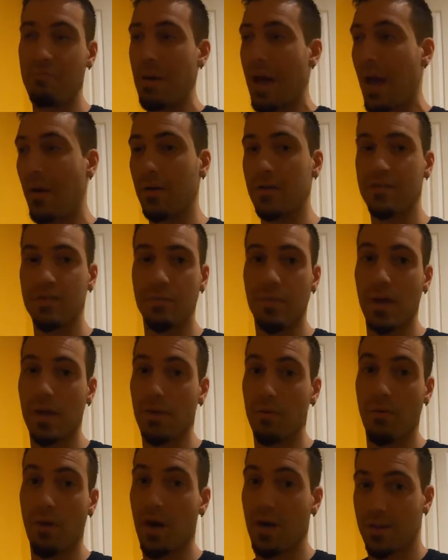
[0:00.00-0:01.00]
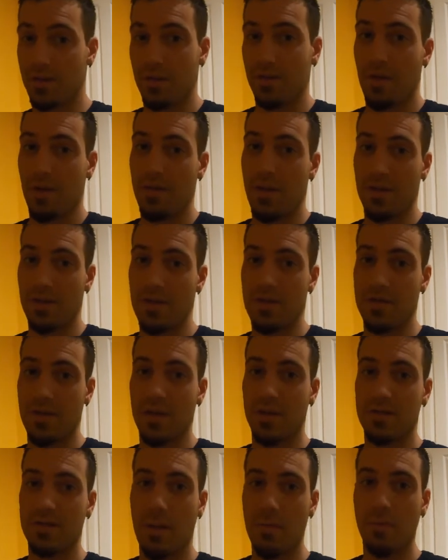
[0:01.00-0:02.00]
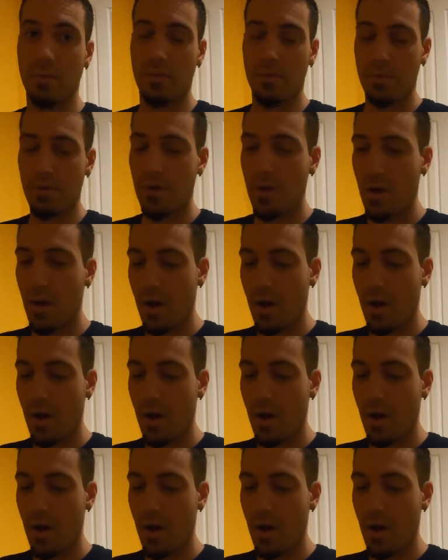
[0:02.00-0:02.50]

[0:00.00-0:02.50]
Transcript: pallets in my garage, and that's just not acceptable.